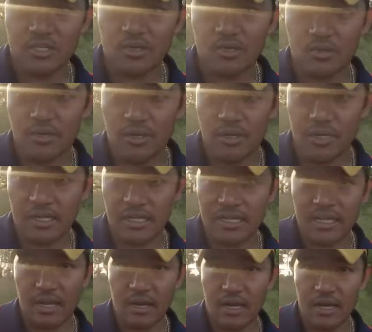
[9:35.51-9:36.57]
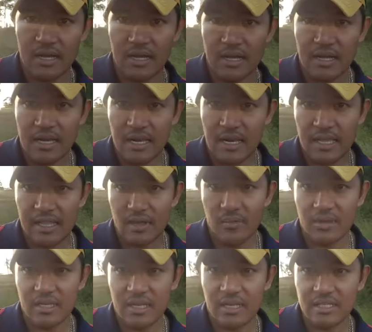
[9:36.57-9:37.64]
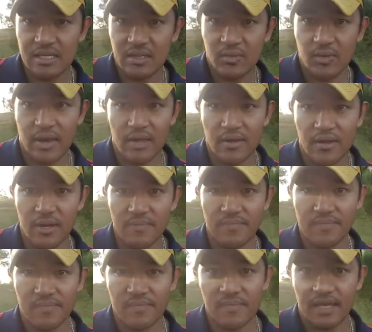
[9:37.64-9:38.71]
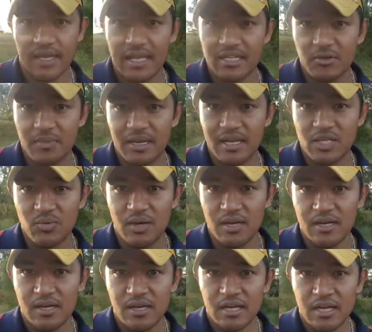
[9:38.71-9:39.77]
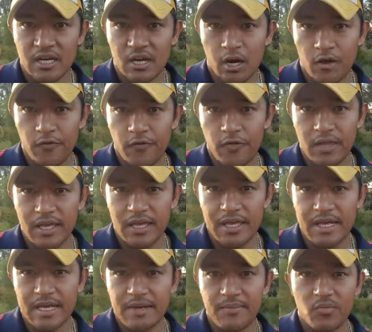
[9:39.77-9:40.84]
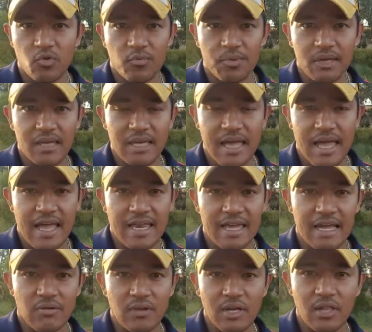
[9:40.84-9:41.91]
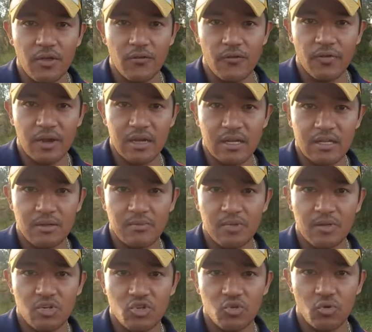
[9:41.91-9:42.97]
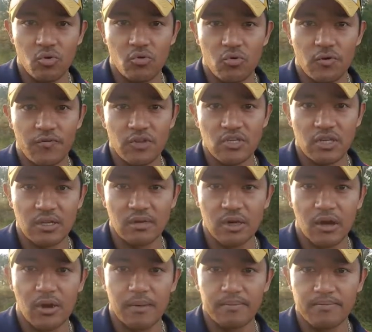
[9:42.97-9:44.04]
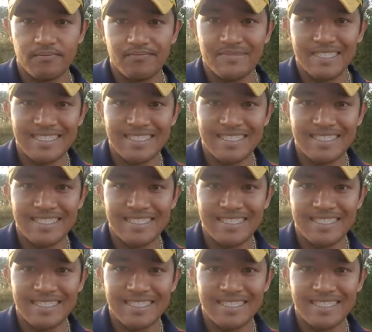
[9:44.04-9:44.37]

soon I'll get that and the one that doesn't get away, alright? Okay, till my next one. Hopefully we'll be at Redcliffe, a bit of shore rock fishing. All right.